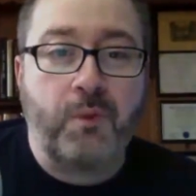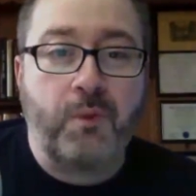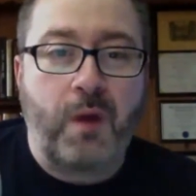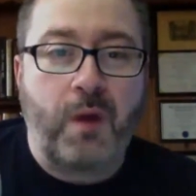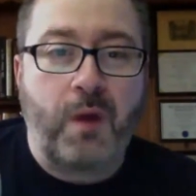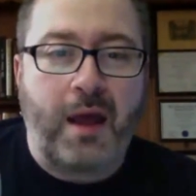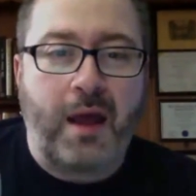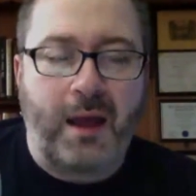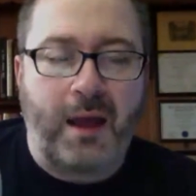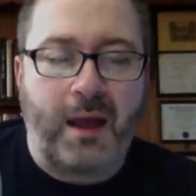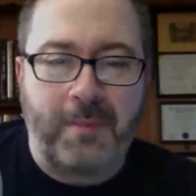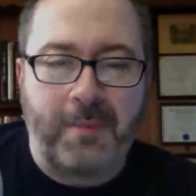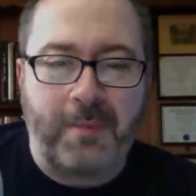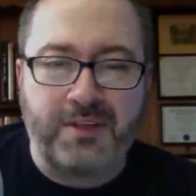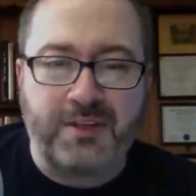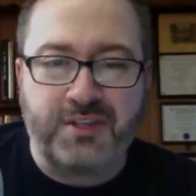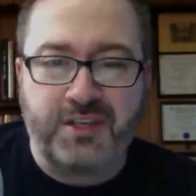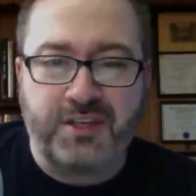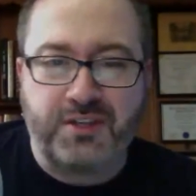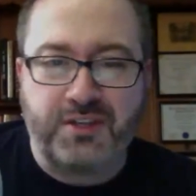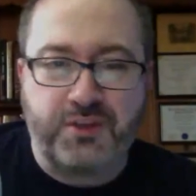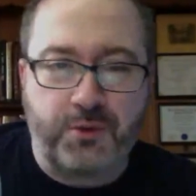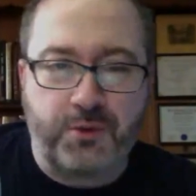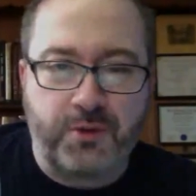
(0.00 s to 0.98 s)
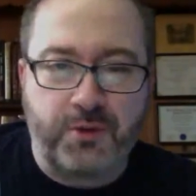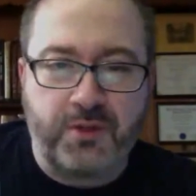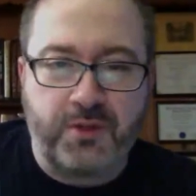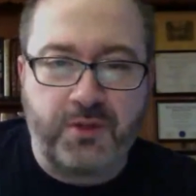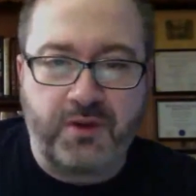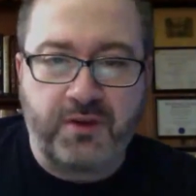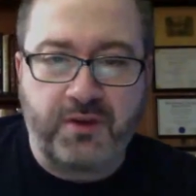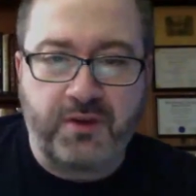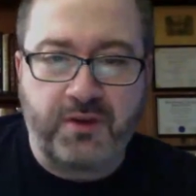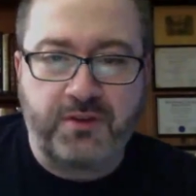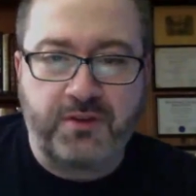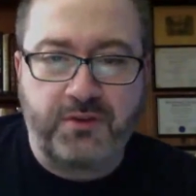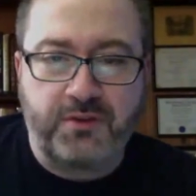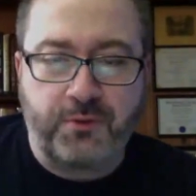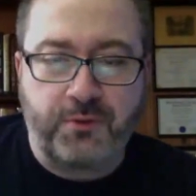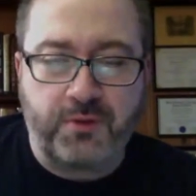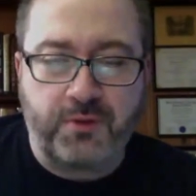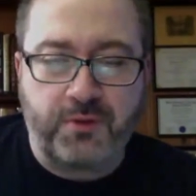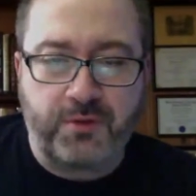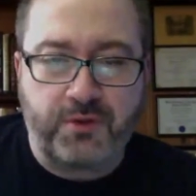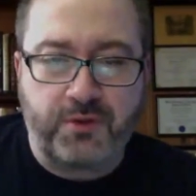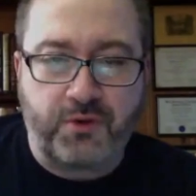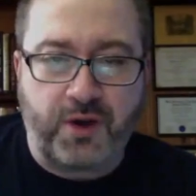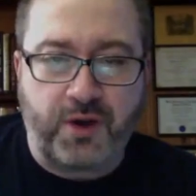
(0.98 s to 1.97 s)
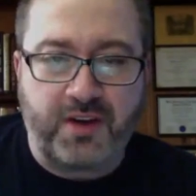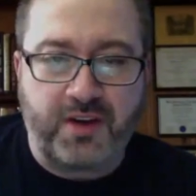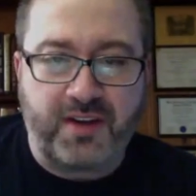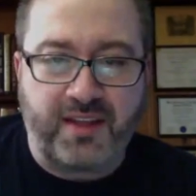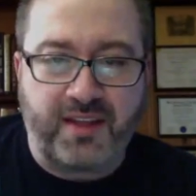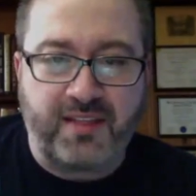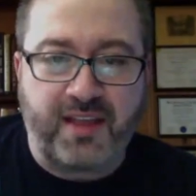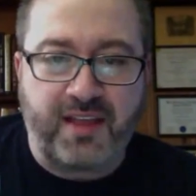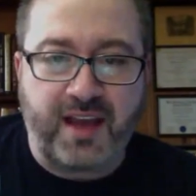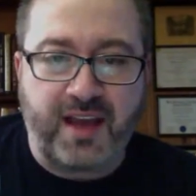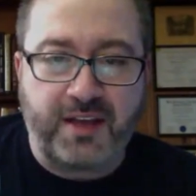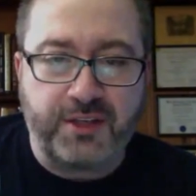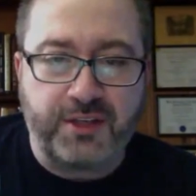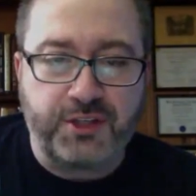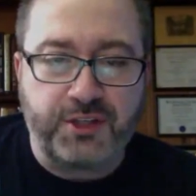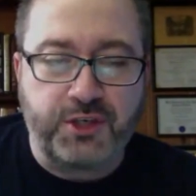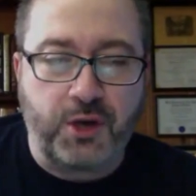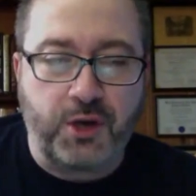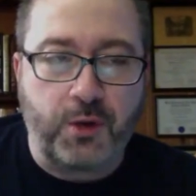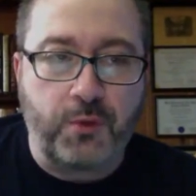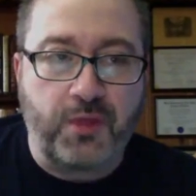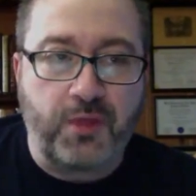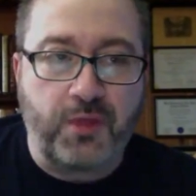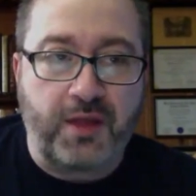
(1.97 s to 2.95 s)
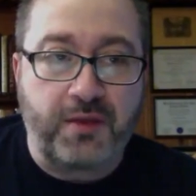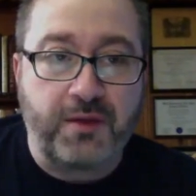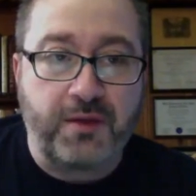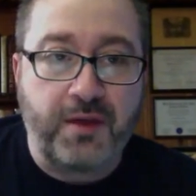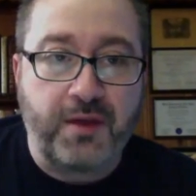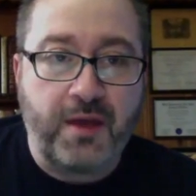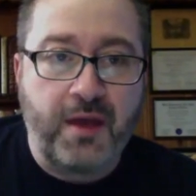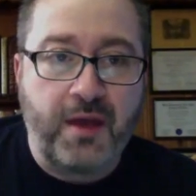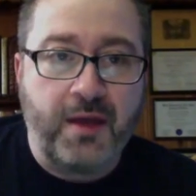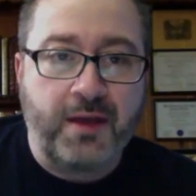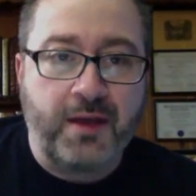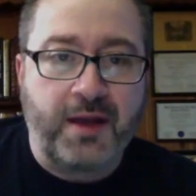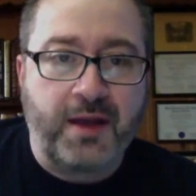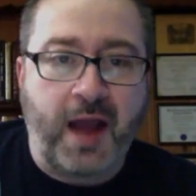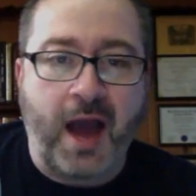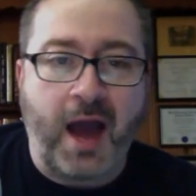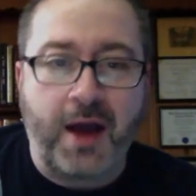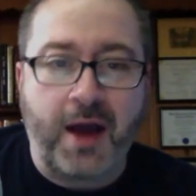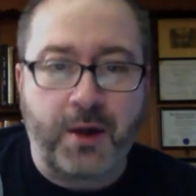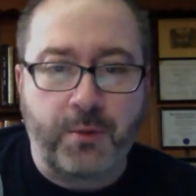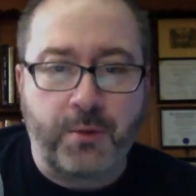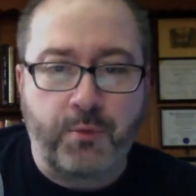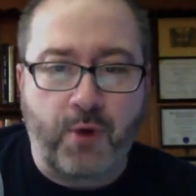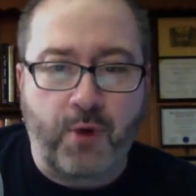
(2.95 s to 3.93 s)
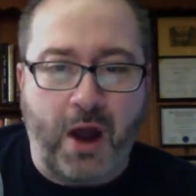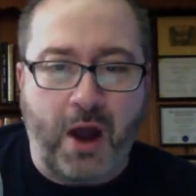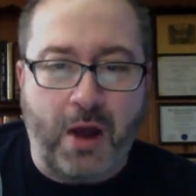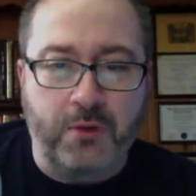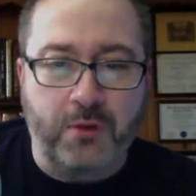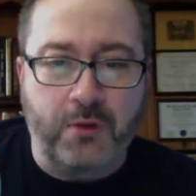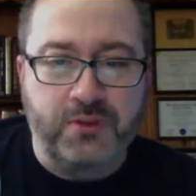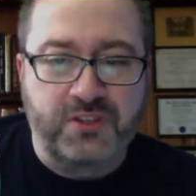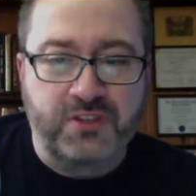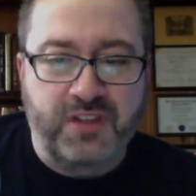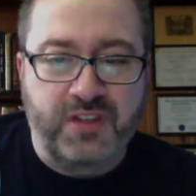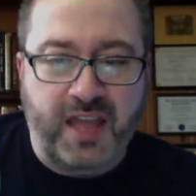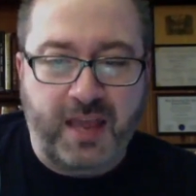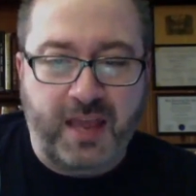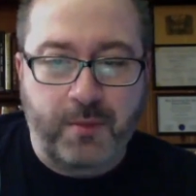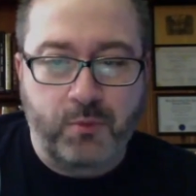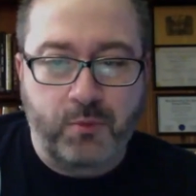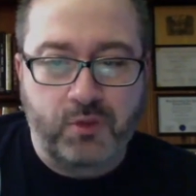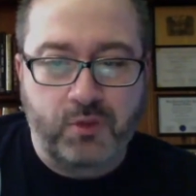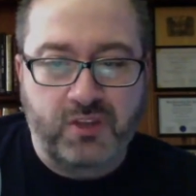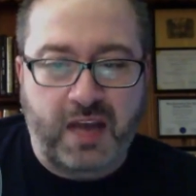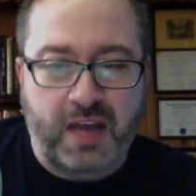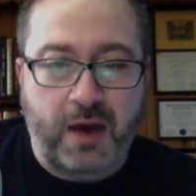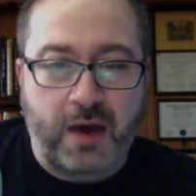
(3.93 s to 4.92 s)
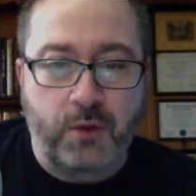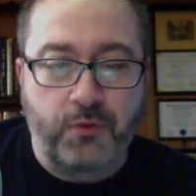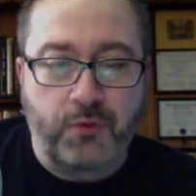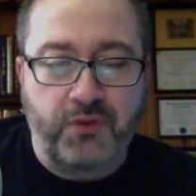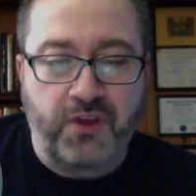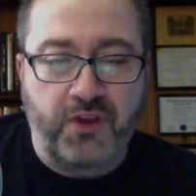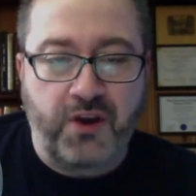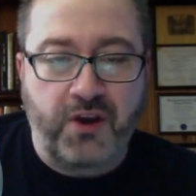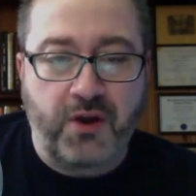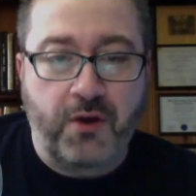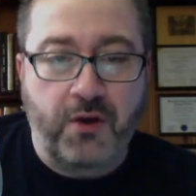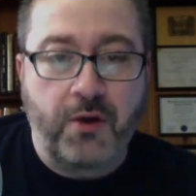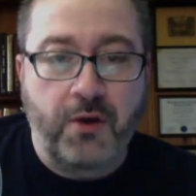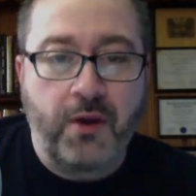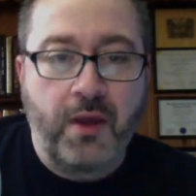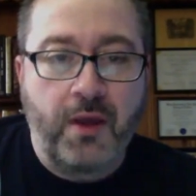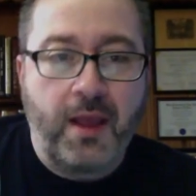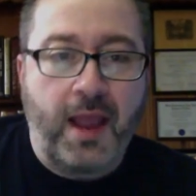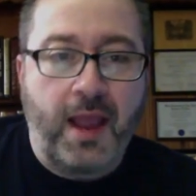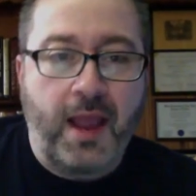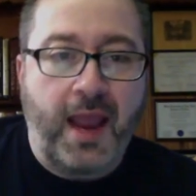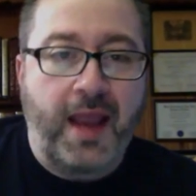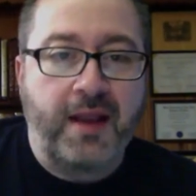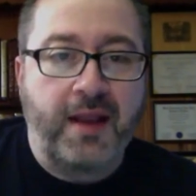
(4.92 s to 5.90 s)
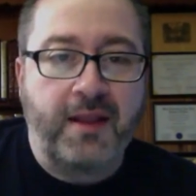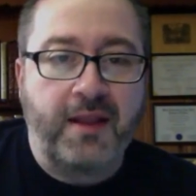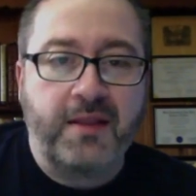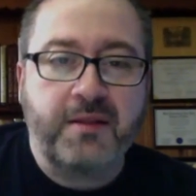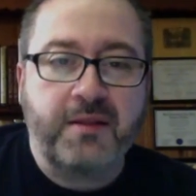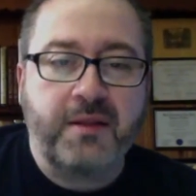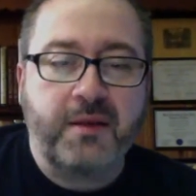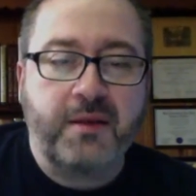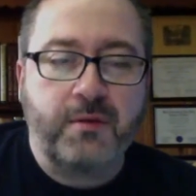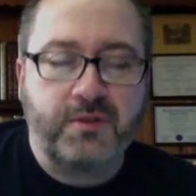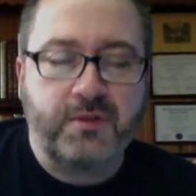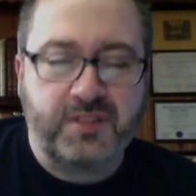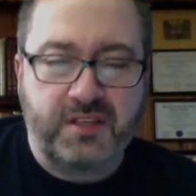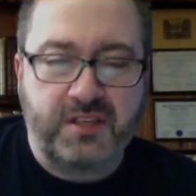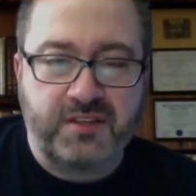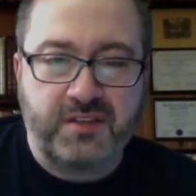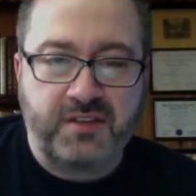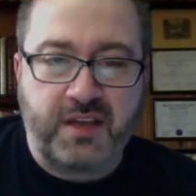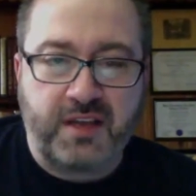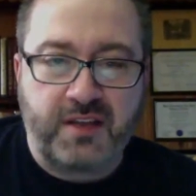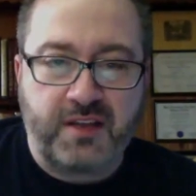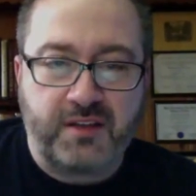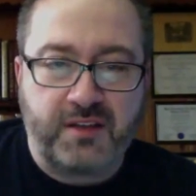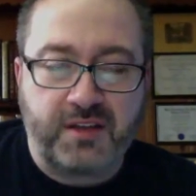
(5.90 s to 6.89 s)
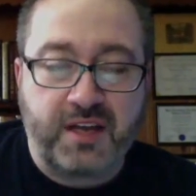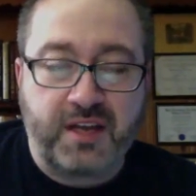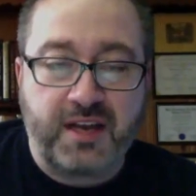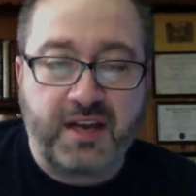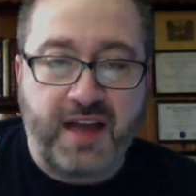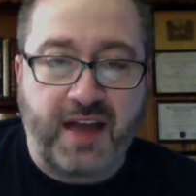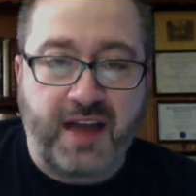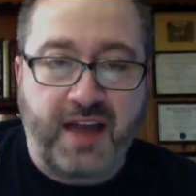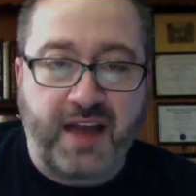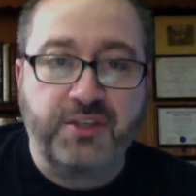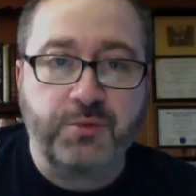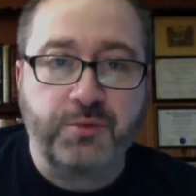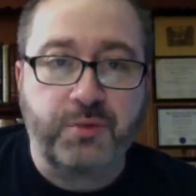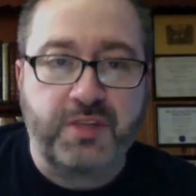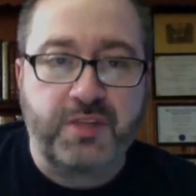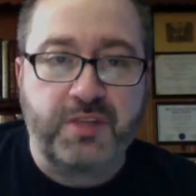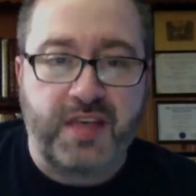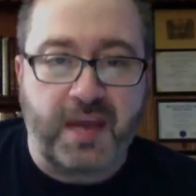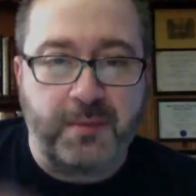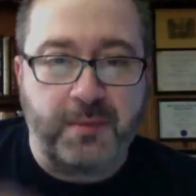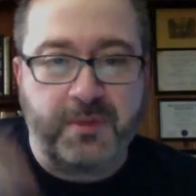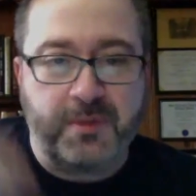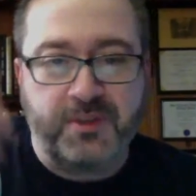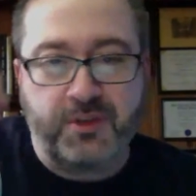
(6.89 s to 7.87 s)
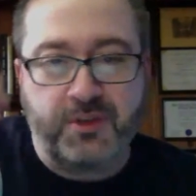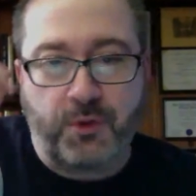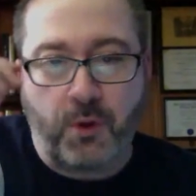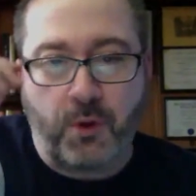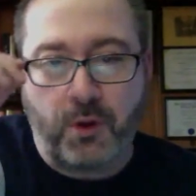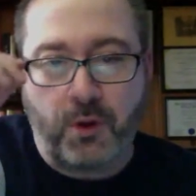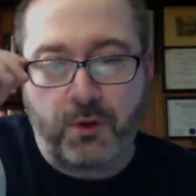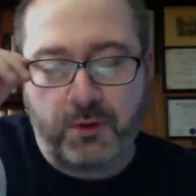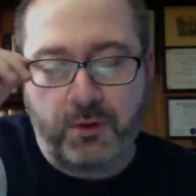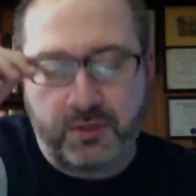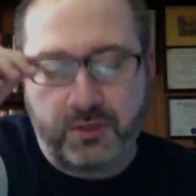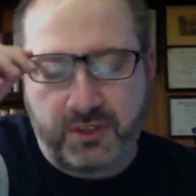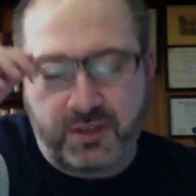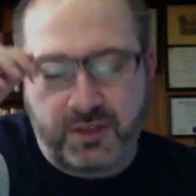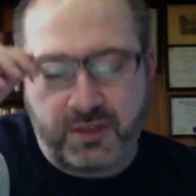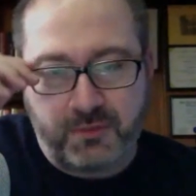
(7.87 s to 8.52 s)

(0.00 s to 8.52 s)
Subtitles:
I mentioned it during the trade deadline show that Connor Brown's name was out there, and it was in connection with the Edmonton Oilers.